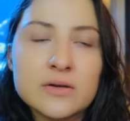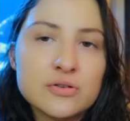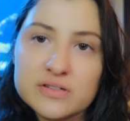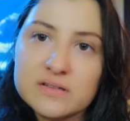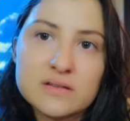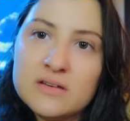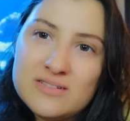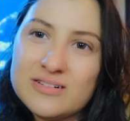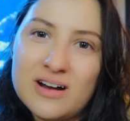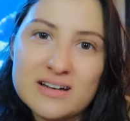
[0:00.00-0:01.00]

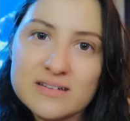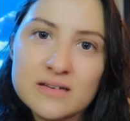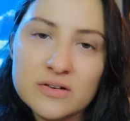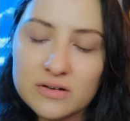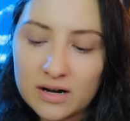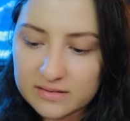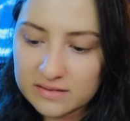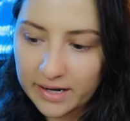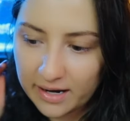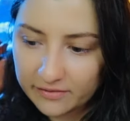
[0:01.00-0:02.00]
you're not
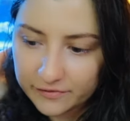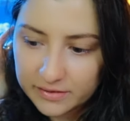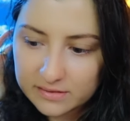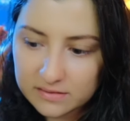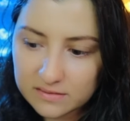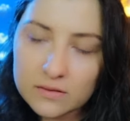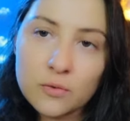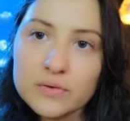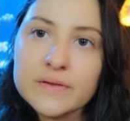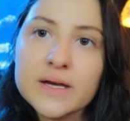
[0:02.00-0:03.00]
set out for this
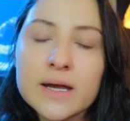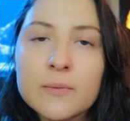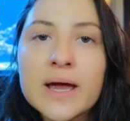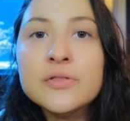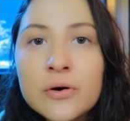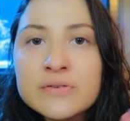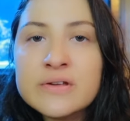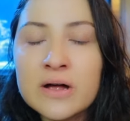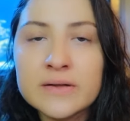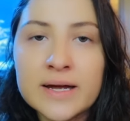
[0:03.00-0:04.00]
whole thing anyway. Those
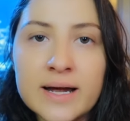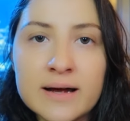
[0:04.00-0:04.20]
online